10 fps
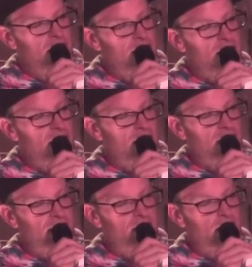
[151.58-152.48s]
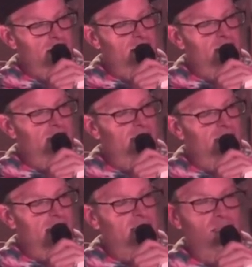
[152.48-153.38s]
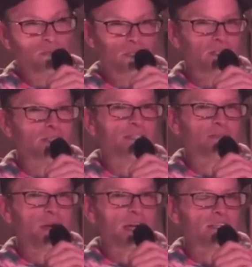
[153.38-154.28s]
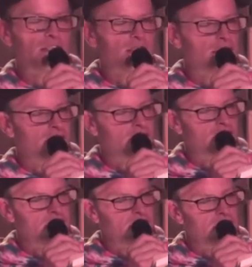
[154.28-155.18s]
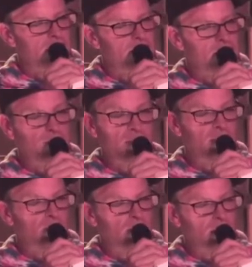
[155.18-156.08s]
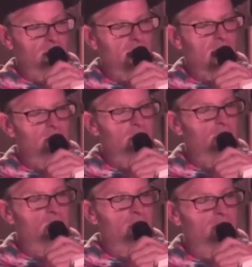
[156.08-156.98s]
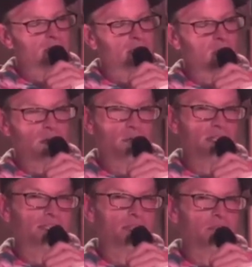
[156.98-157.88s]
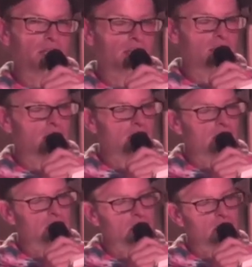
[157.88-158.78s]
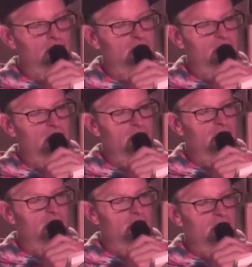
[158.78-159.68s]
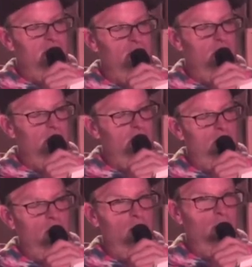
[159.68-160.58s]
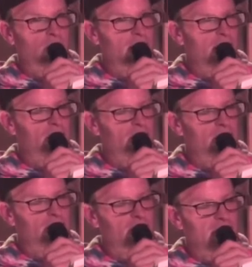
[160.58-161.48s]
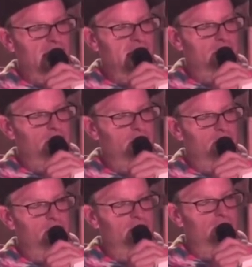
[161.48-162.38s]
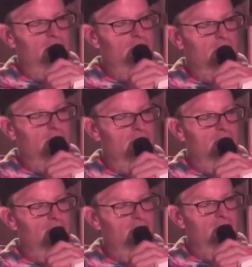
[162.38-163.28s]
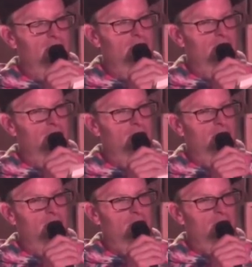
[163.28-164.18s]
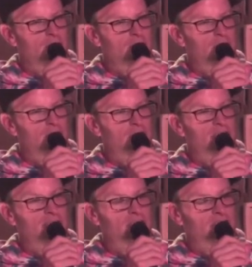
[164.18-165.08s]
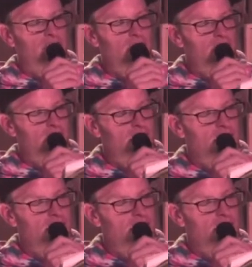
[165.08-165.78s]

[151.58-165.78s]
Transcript: the unexpected is exactly what you'd expect. It's fitting, really, that I'd be the one that somehow ends up getting caught in the crossfire in the middle of this war of the houses that I happily participated in, maybe even instigated.